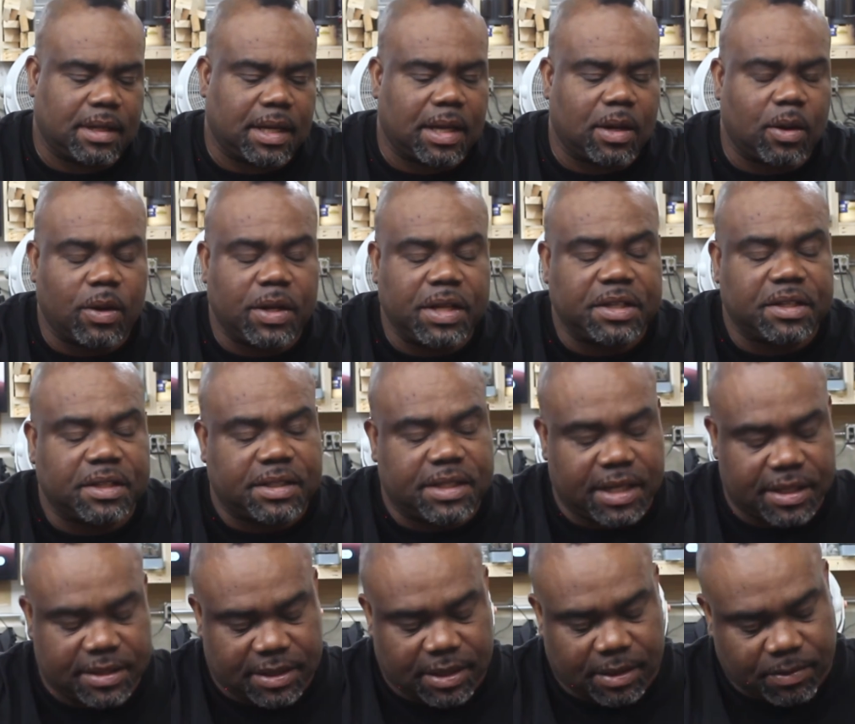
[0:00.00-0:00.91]
I don't need to
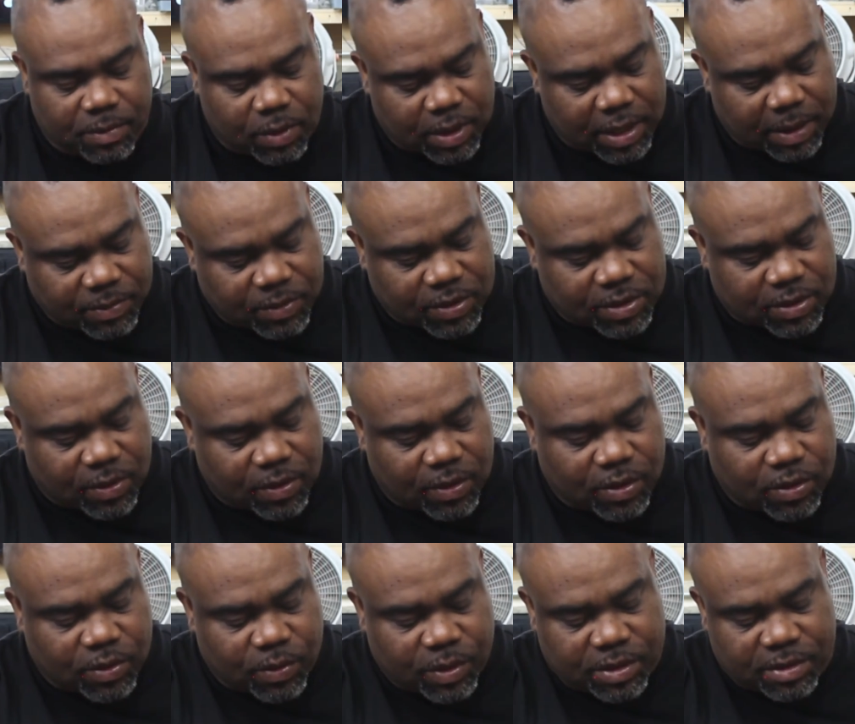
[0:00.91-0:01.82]
test it, but I'm just
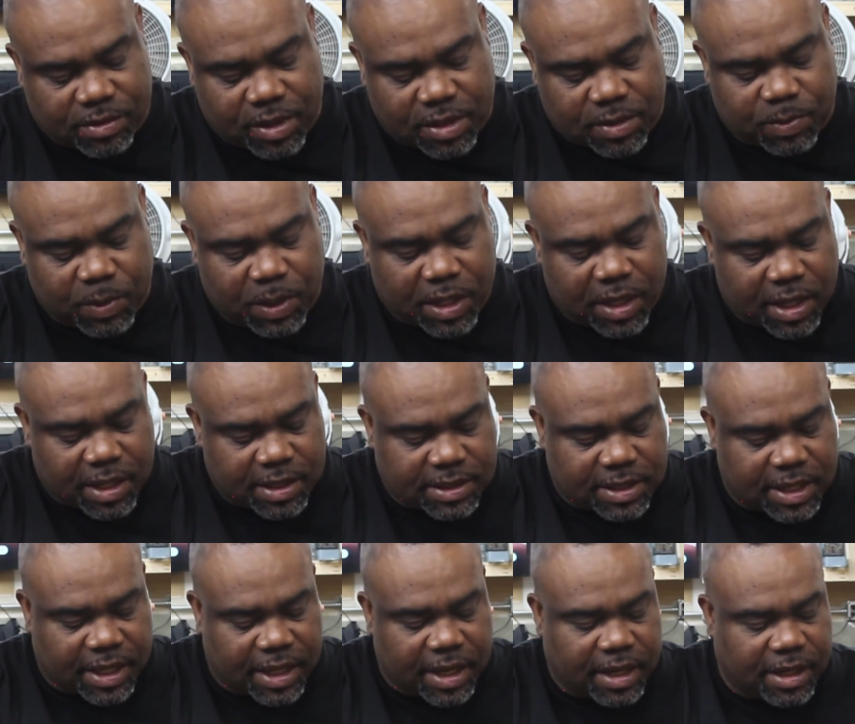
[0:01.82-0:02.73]
gonna do it just
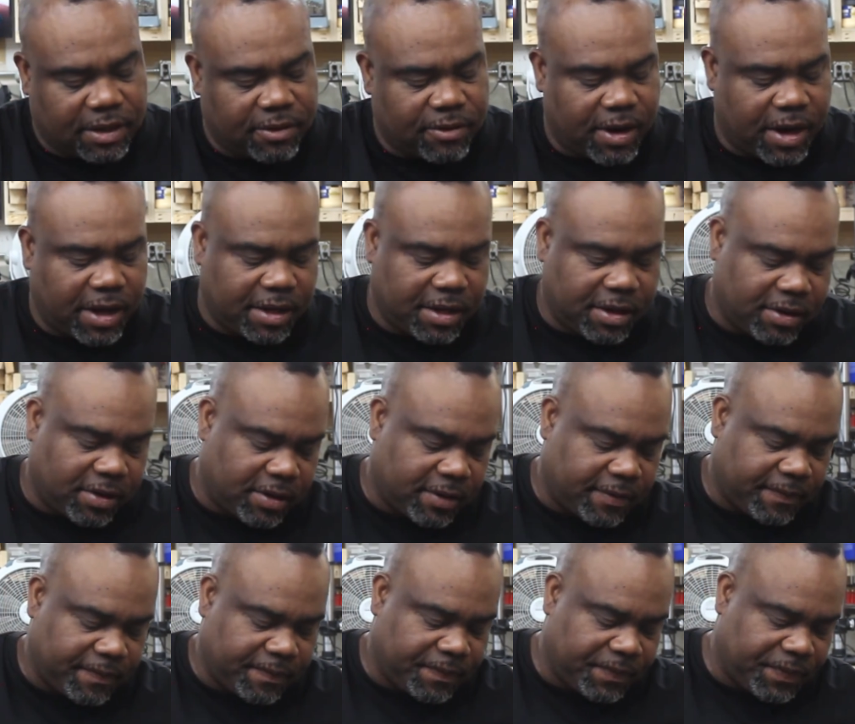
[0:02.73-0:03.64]
because I got it right here.